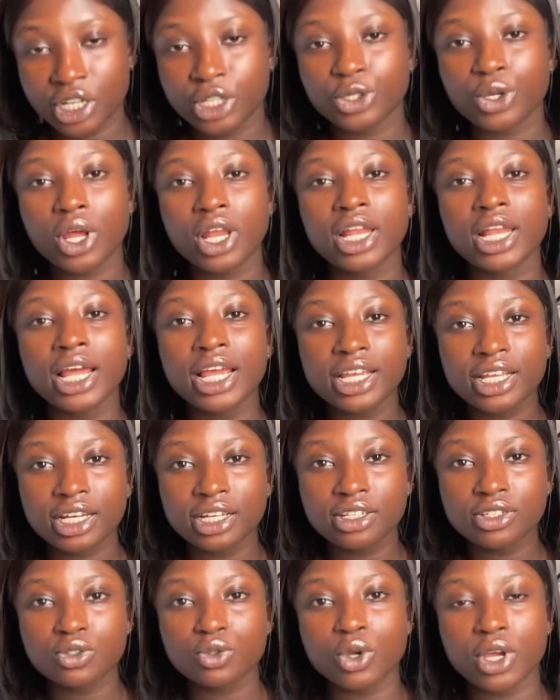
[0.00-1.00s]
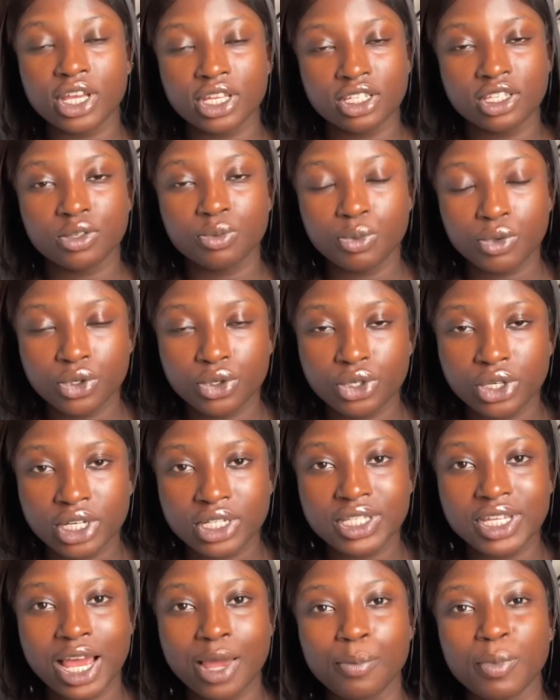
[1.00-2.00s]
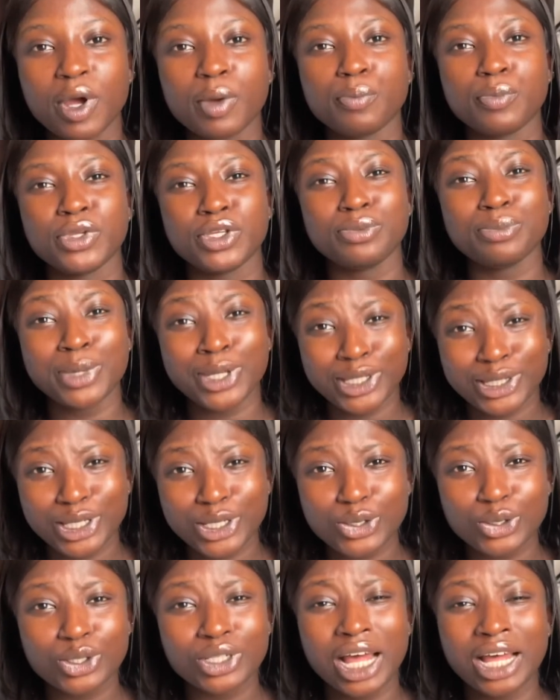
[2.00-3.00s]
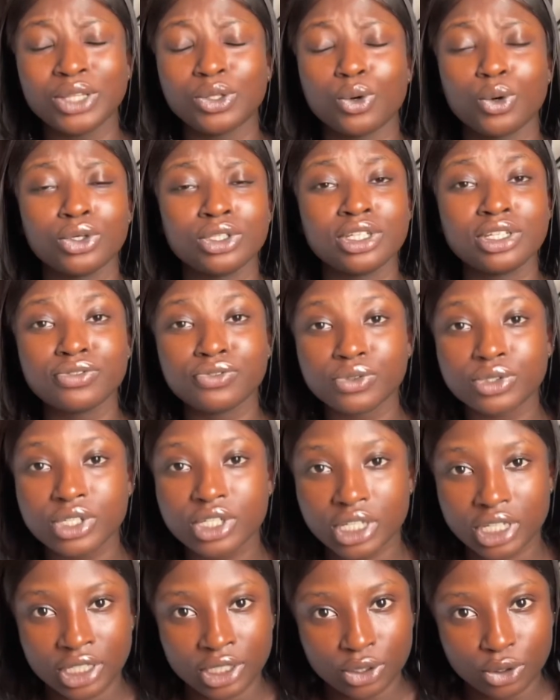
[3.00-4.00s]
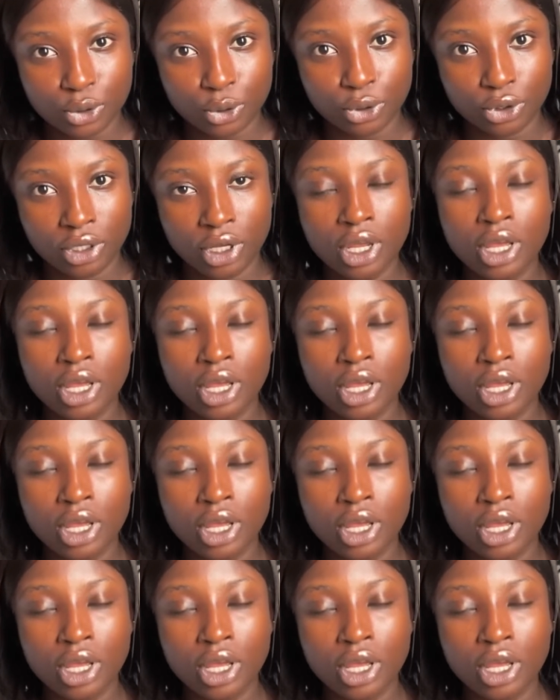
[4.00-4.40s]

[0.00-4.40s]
you are likely to experience hyperpigmentation and uneven skin tone